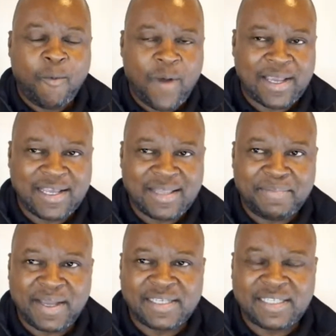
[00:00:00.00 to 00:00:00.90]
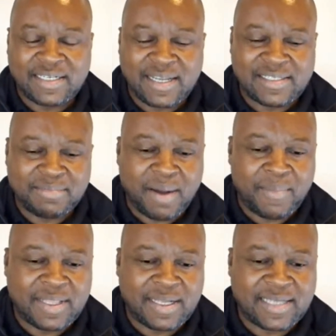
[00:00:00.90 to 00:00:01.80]
Working in the banking sector in
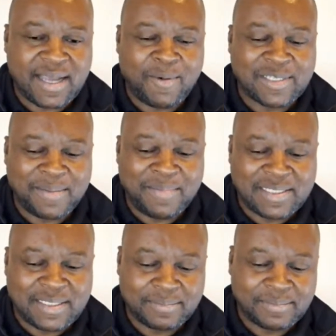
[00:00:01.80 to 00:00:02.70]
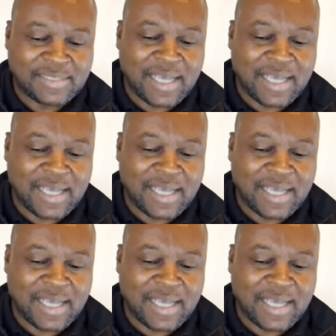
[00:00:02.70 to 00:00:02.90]
Zimbabwe at that time was amazing.